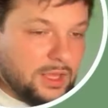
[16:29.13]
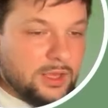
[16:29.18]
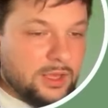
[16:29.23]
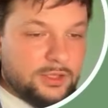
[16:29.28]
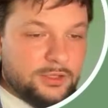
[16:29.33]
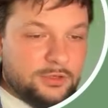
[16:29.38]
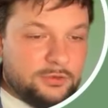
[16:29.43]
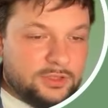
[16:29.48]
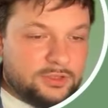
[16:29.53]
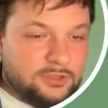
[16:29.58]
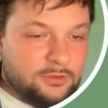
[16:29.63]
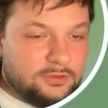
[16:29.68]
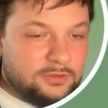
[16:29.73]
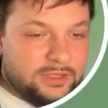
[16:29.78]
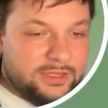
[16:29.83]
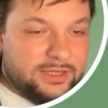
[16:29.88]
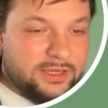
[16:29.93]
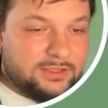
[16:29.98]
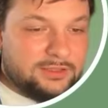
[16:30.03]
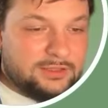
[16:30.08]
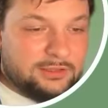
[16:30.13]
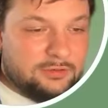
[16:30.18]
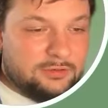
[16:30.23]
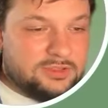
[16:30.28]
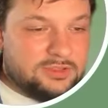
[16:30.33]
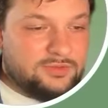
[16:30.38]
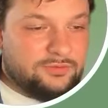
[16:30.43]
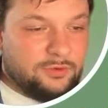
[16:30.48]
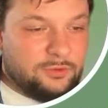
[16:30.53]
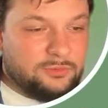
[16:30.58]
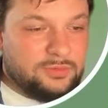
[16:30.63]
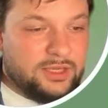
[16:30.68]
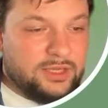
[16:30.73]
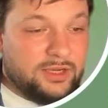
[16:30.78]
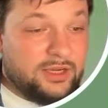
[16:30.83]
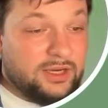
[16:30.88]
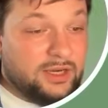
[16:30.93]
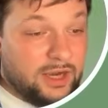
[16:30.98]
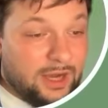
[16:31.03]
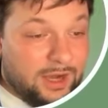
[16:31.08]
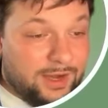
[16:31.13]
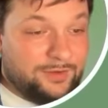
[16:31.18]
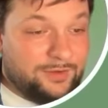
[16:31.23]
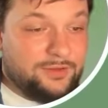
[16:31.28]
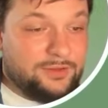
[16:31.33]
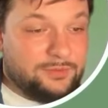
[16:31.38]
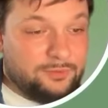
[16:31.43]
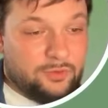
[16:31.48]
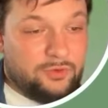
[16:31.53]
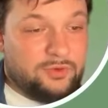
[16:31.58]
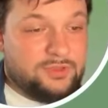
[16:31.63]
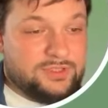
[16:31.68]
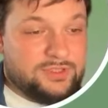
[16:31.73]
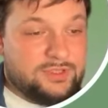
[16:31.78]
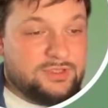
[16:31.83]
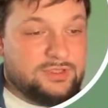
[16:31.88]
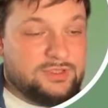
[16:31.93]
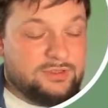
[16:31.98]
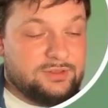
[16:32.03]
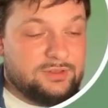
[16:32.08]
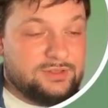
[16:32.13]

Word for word: You can only get logs from the current process.